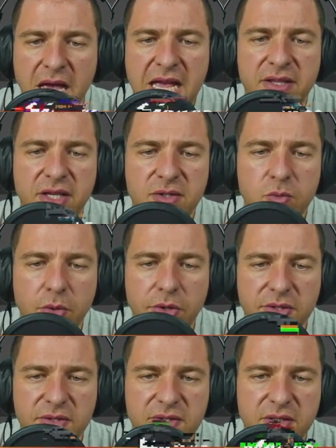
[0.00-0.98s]
and this
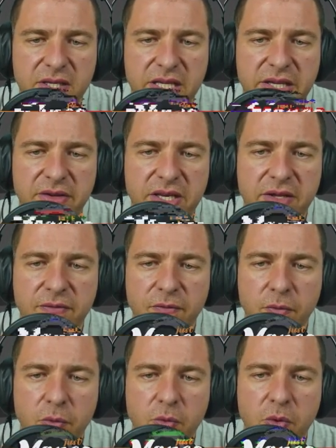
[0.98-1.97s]
works even
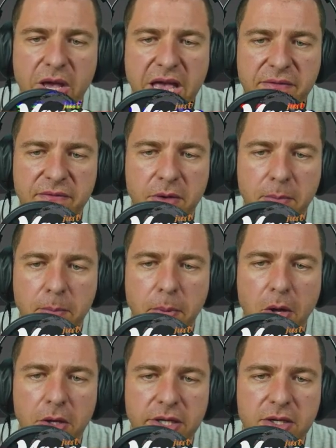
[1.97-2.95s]
if we have
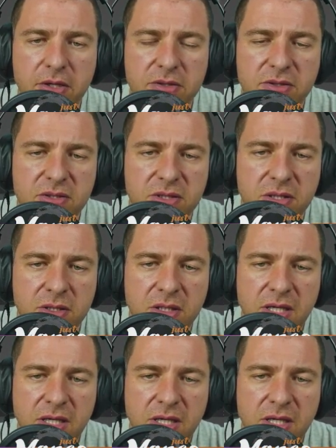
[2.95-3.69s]
polygons